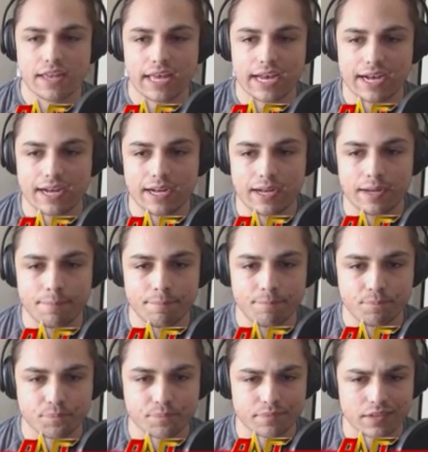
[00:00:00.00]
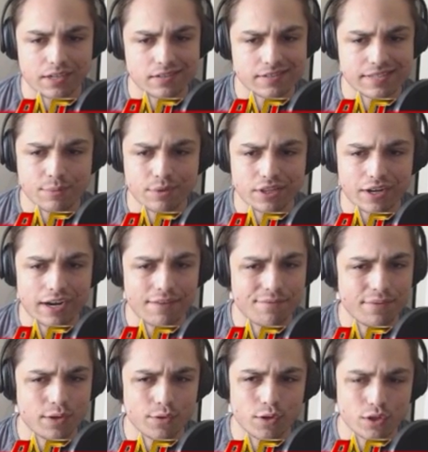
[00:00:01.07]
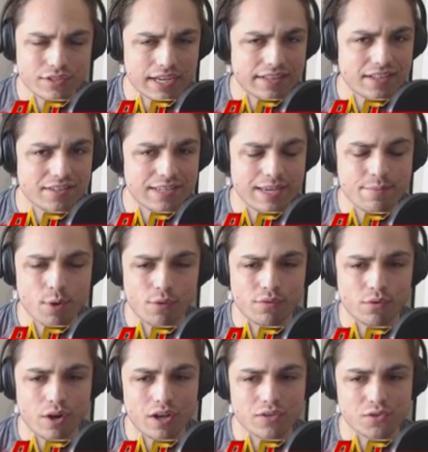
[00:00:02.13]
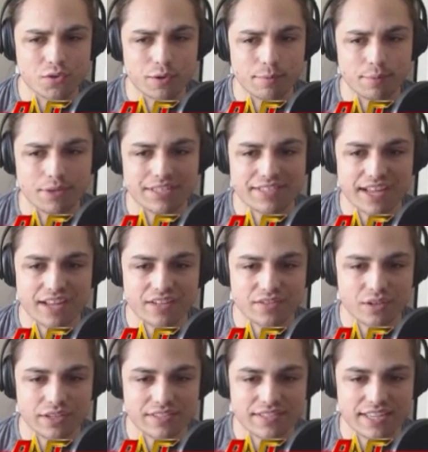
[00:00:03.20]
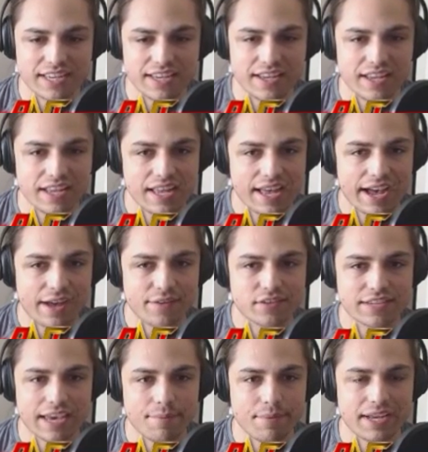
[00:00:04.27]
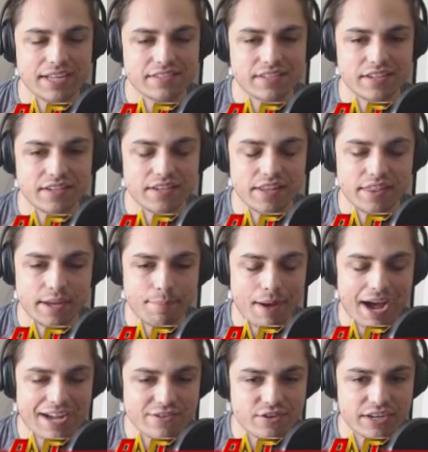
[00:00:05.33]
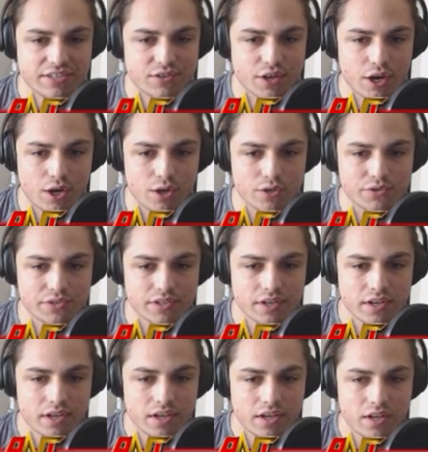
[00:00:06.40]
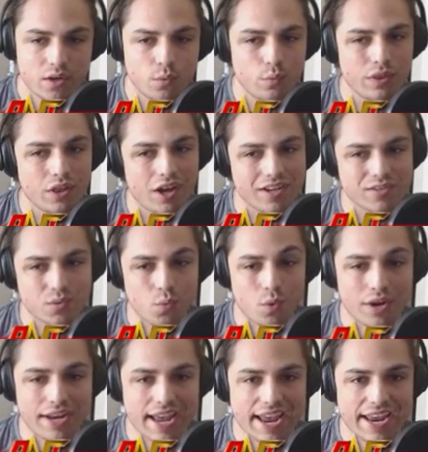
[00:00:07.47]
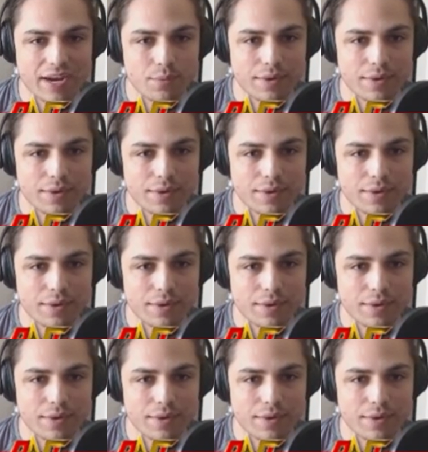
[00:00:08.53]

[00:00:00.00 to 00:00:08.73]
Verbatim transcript: Um, same with our infield. Looks like the team overall is doing pretty solid. So let's see how this game against the, the Padres goes. We lost one to eight.